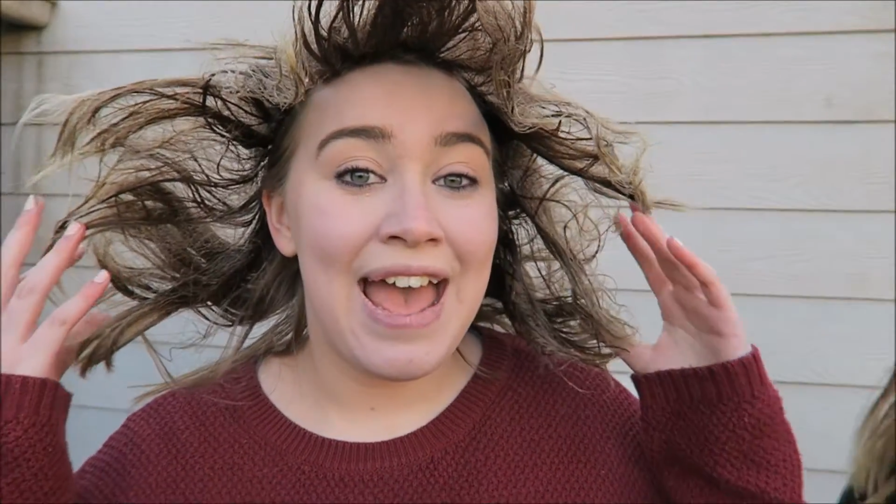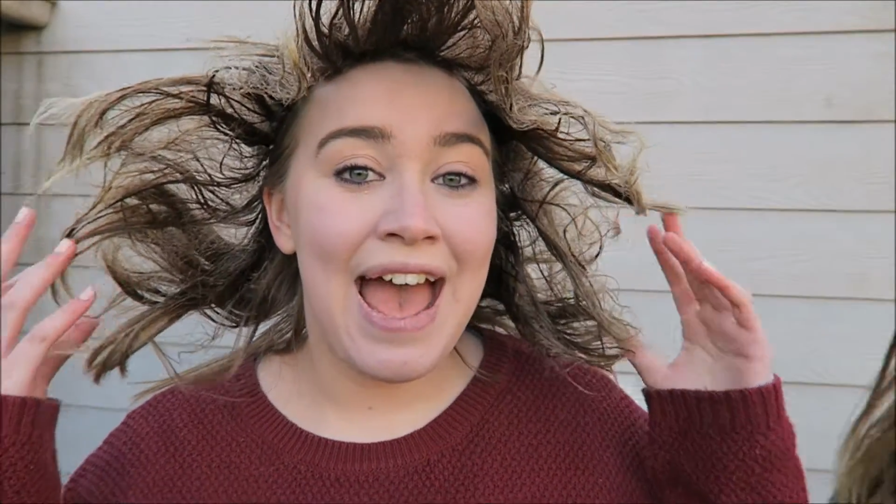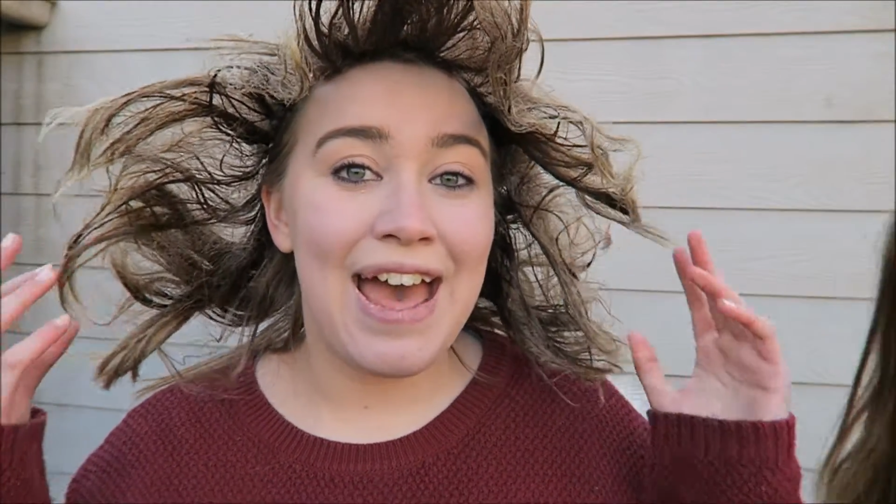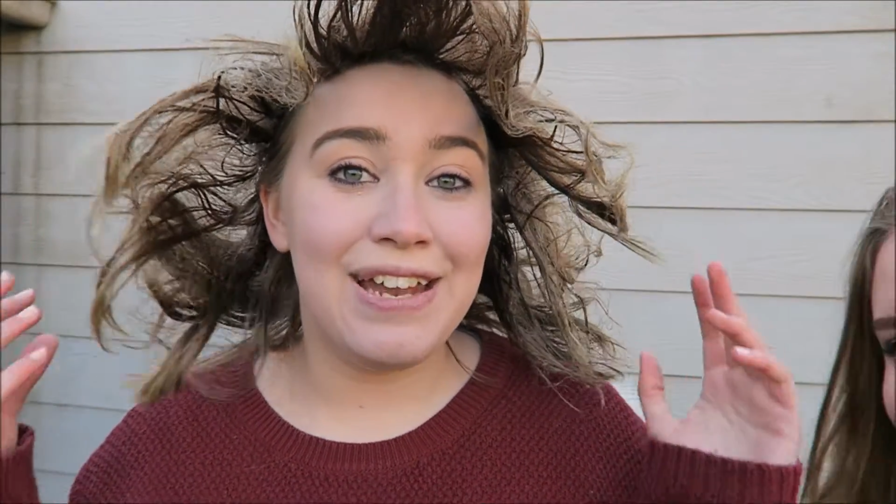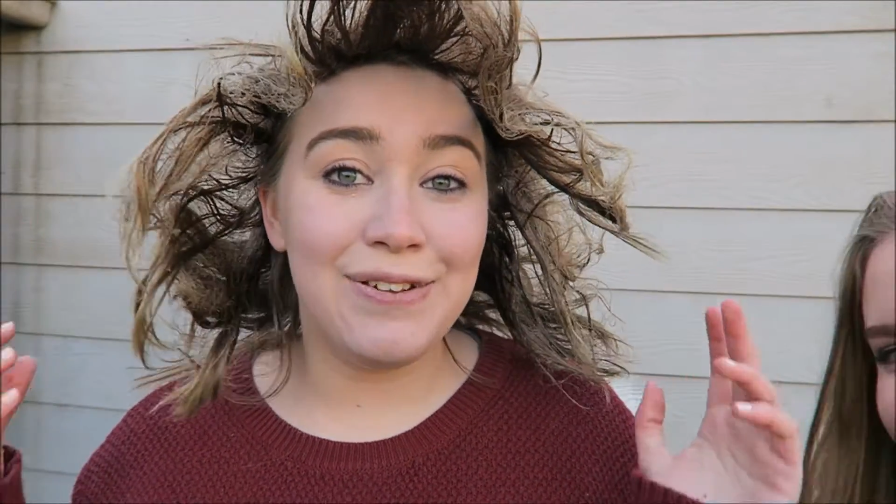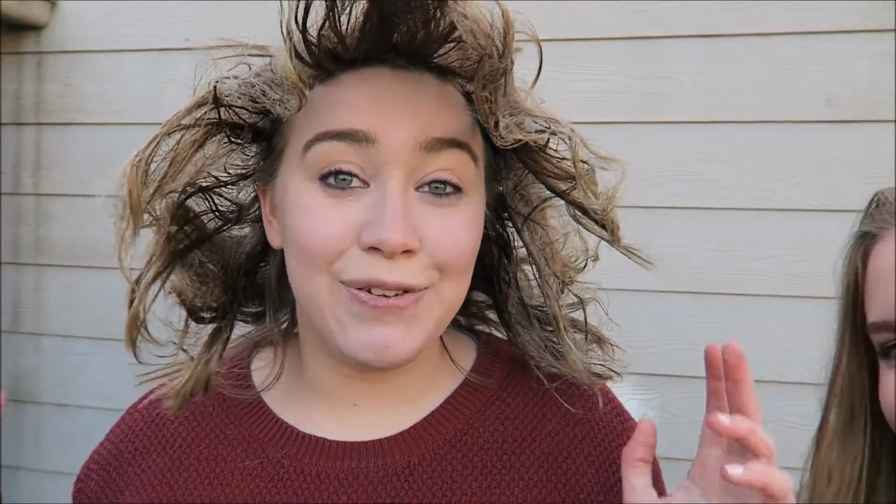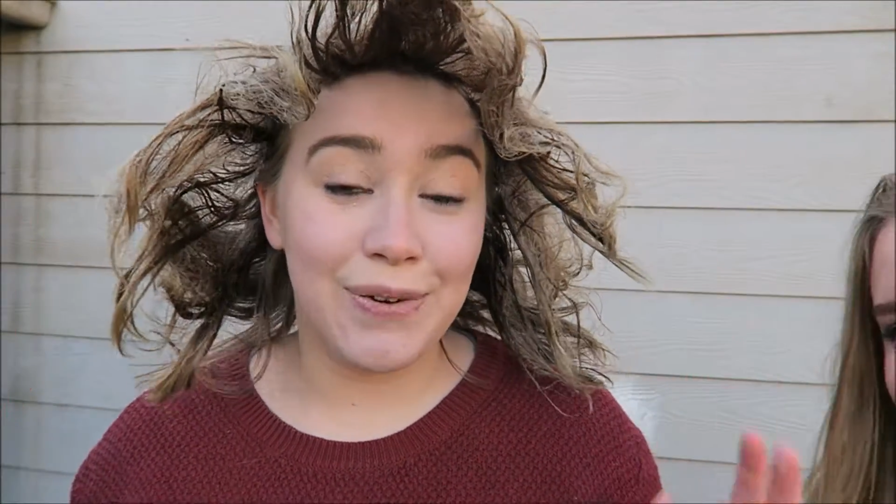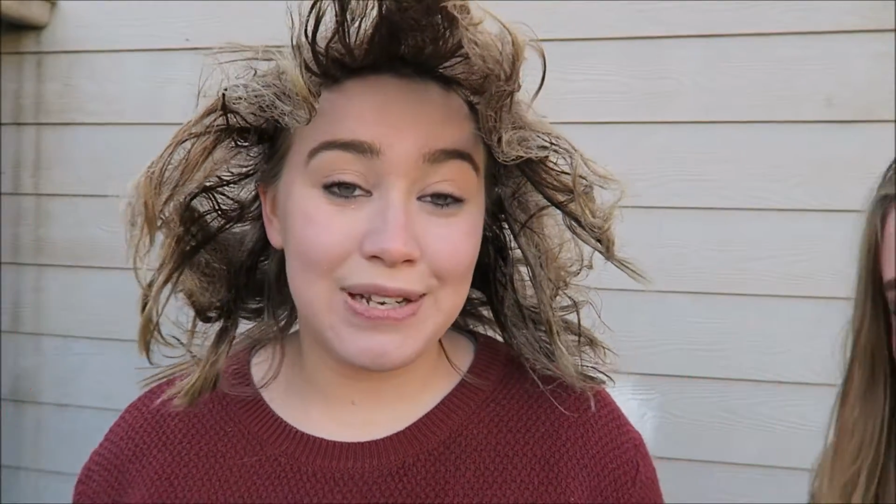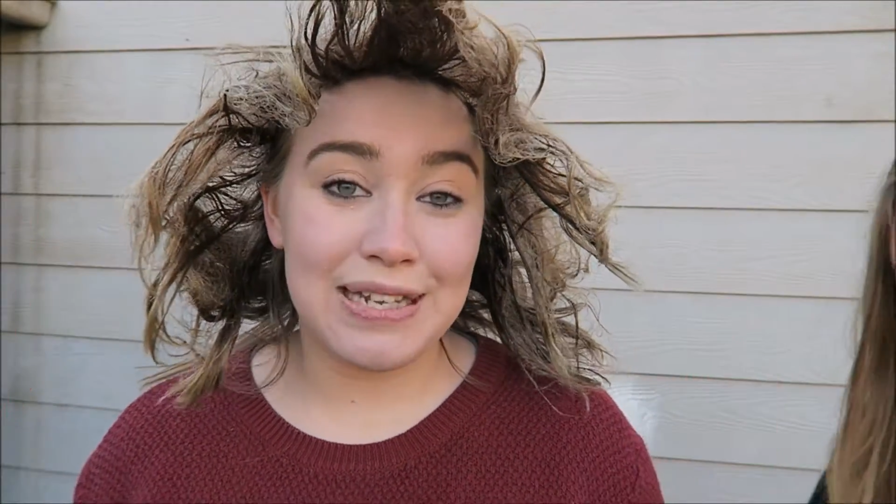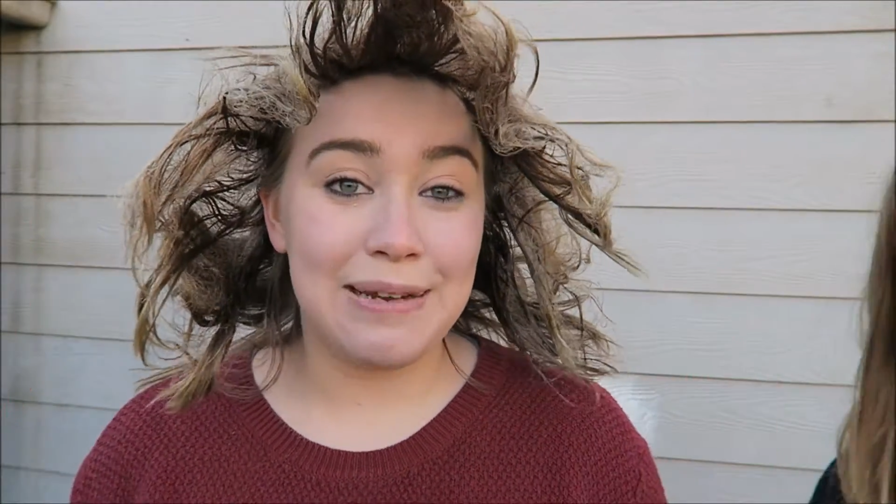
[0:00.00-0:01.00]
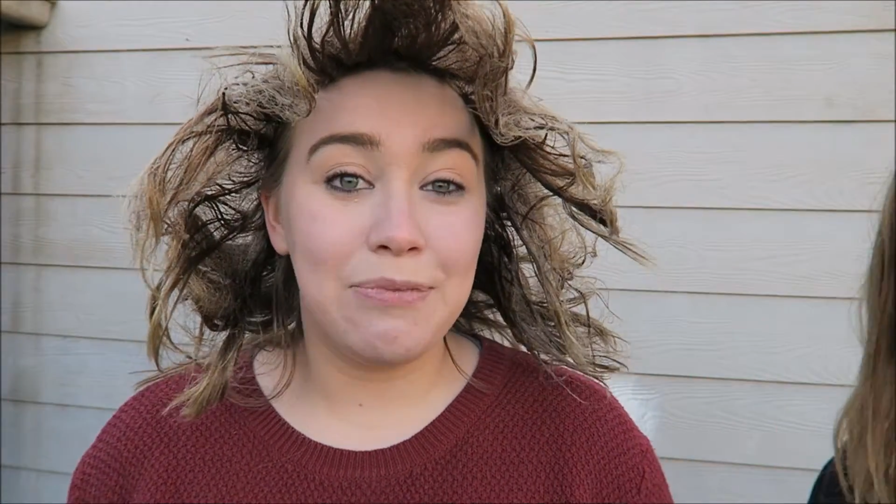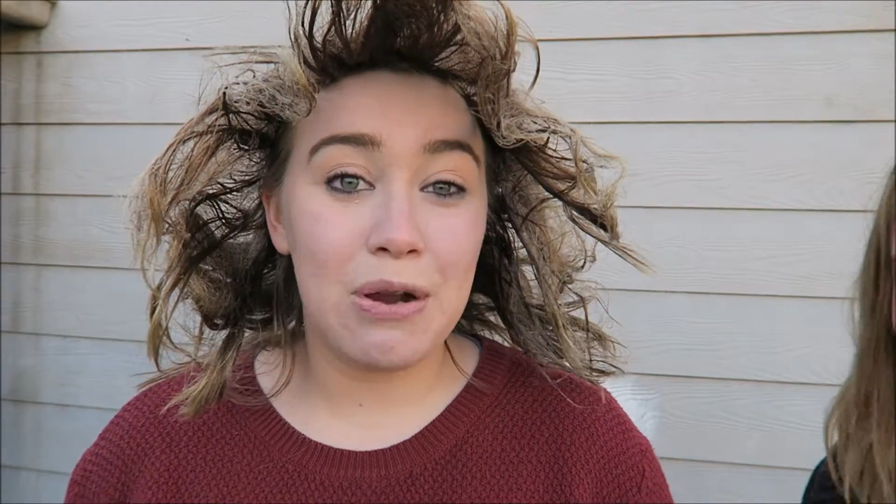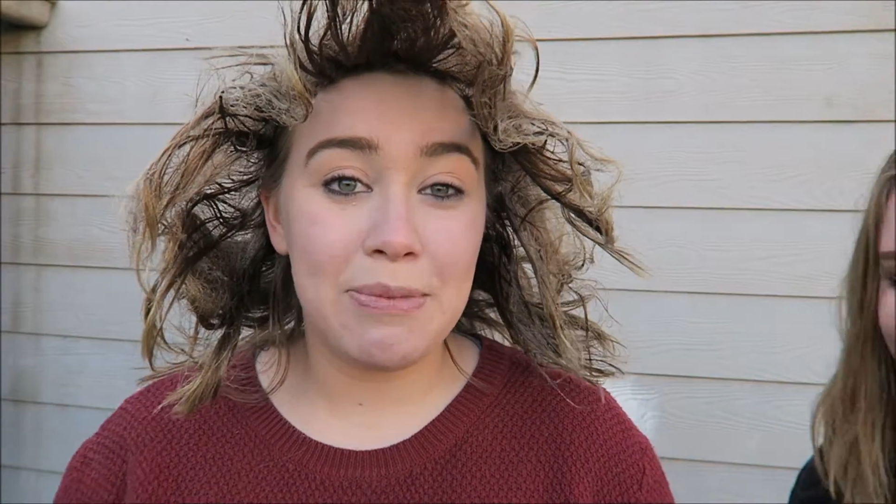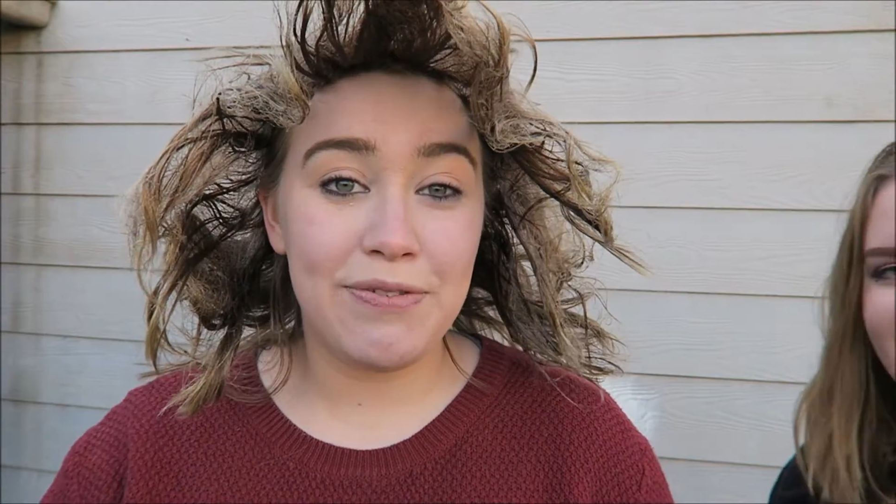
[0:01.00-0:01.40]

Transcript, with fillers: And if you want to see more of